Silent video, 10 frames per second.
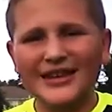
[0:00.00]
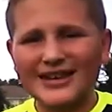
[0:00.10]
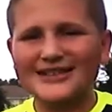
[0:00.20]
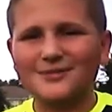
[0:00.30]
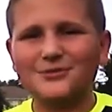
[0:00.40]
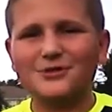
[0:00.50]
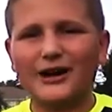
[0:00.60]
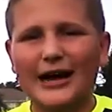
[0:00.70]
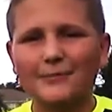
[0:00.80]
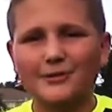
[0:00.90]
hit
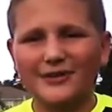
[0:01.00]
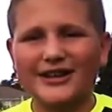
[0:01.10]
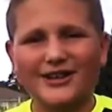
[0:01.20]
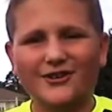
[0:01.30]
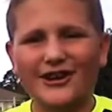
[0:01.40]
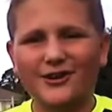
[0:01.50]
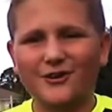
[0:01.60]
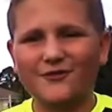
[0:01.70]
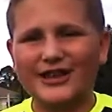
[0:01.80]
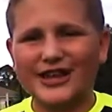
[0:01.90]
subscribe and ring the gray
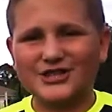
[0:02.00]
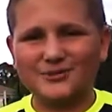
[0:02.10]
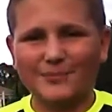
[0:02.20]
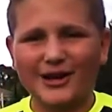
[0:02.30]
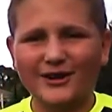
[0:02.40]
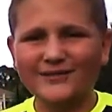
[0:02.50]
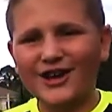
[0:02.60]
notification bell.